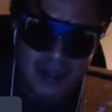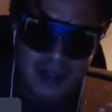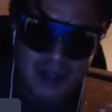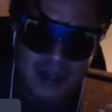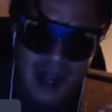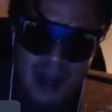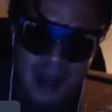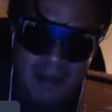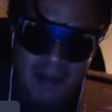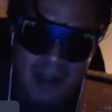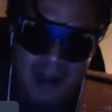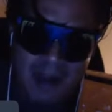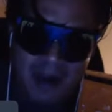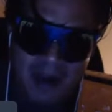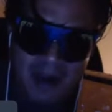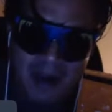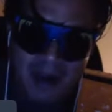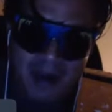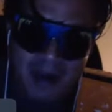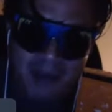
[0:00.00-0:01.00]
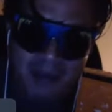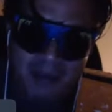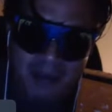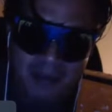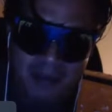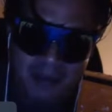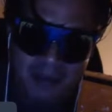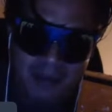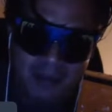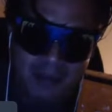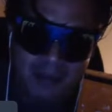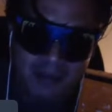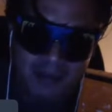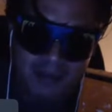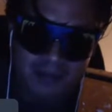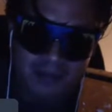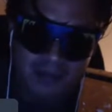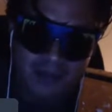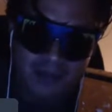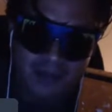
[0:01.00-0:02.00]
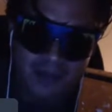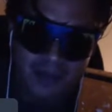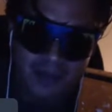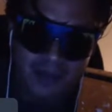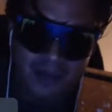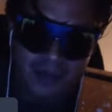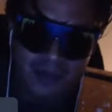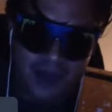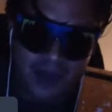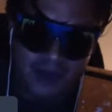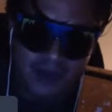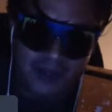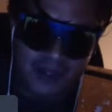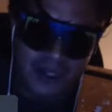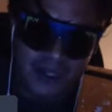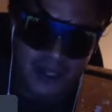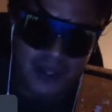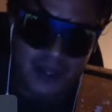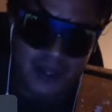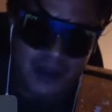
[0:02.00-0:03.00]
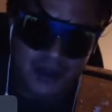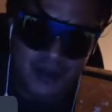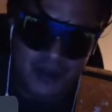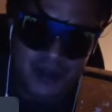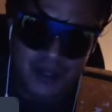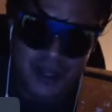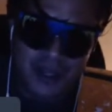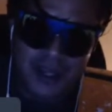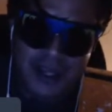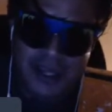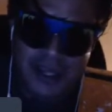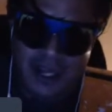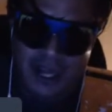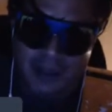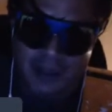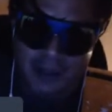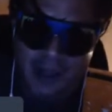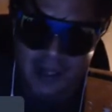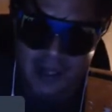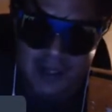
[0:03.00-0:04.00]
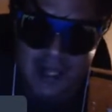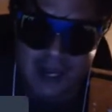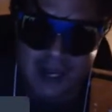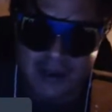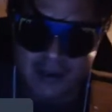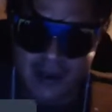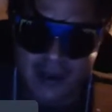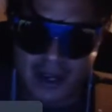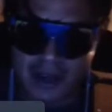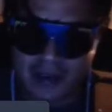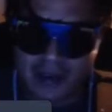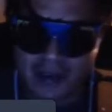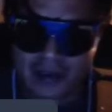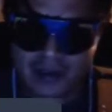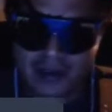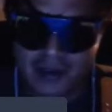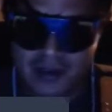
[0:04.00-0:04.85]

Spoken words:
I met Dolph Ziggler, and I met Zack Ryder.